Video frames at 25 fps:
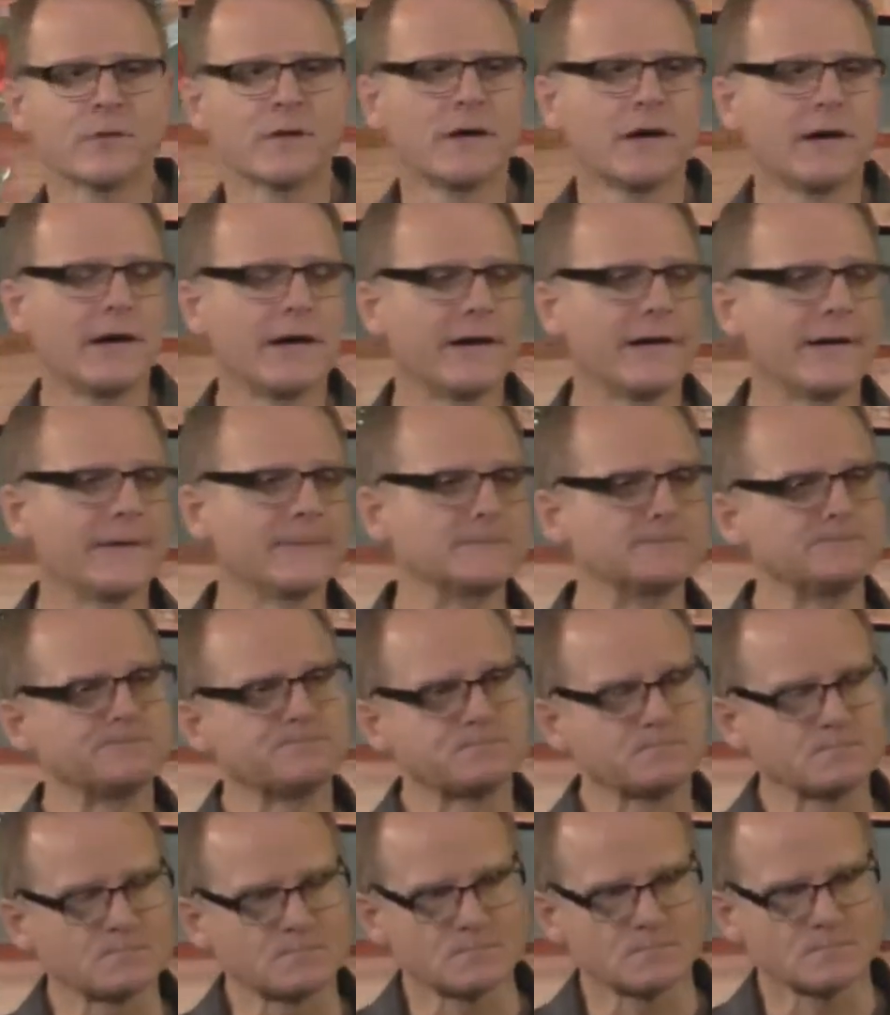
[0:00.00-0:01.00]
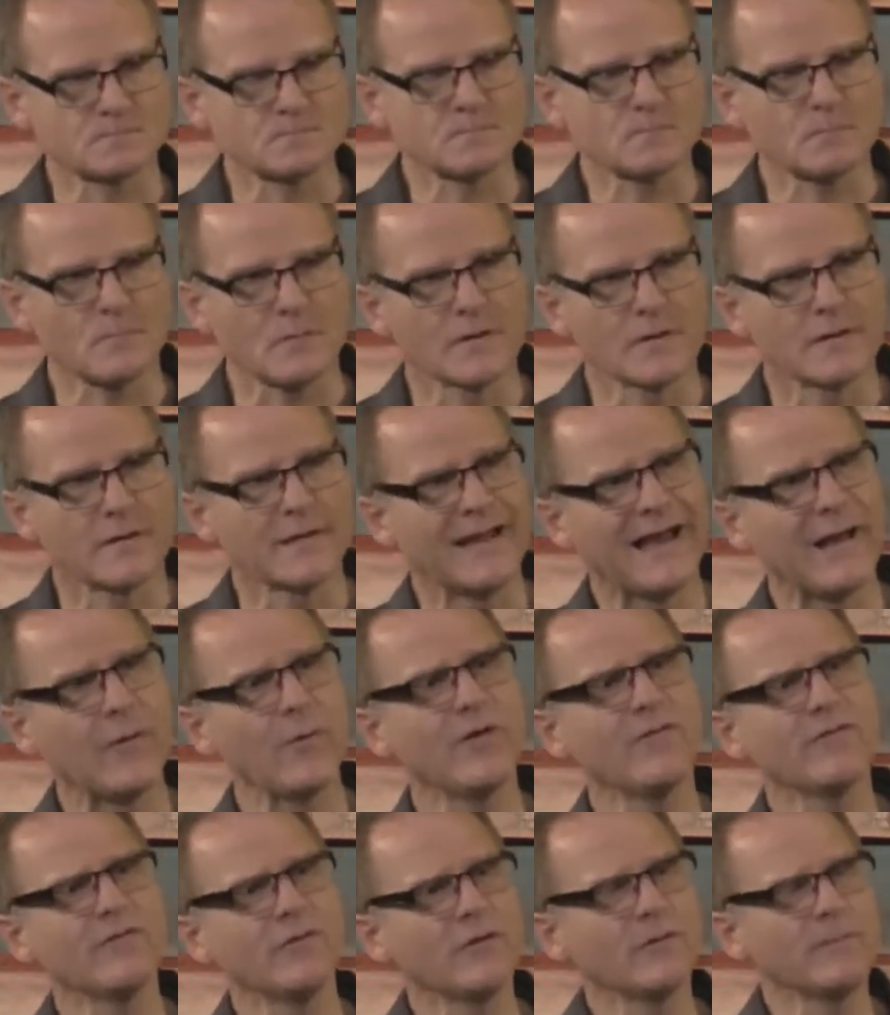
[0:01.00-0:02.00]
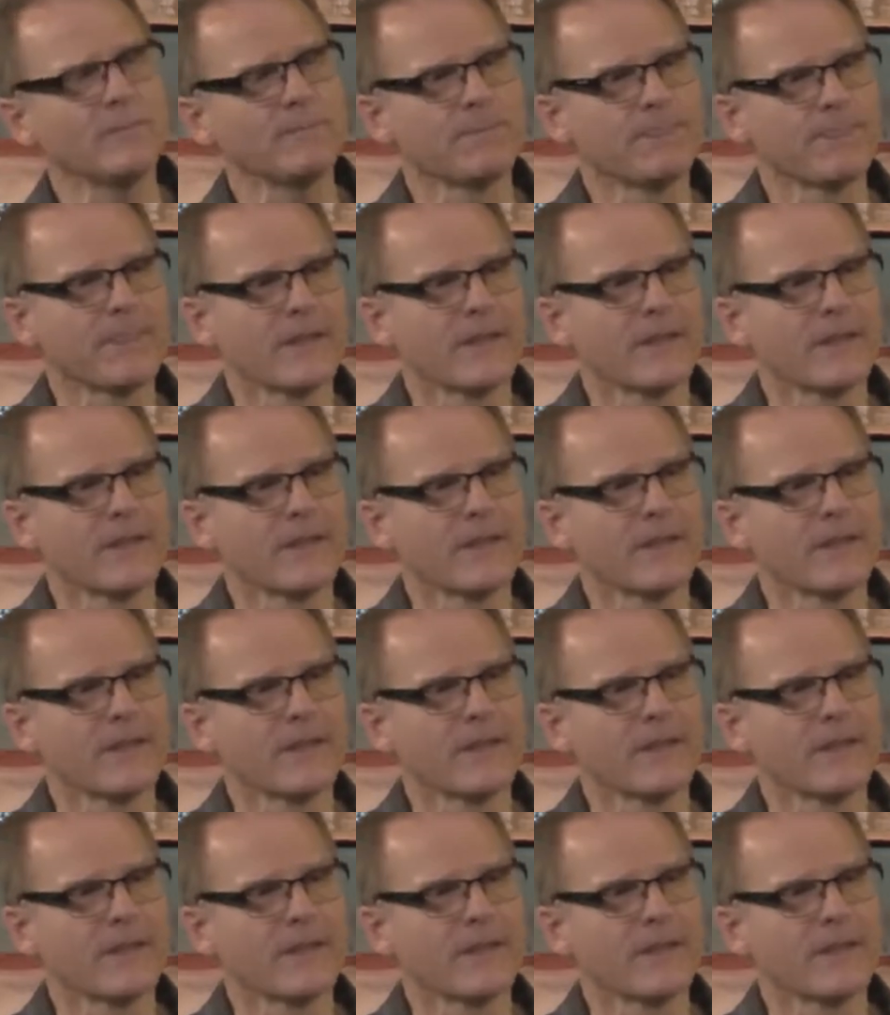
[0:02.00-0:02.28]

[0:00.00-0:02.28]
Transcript: Um, however,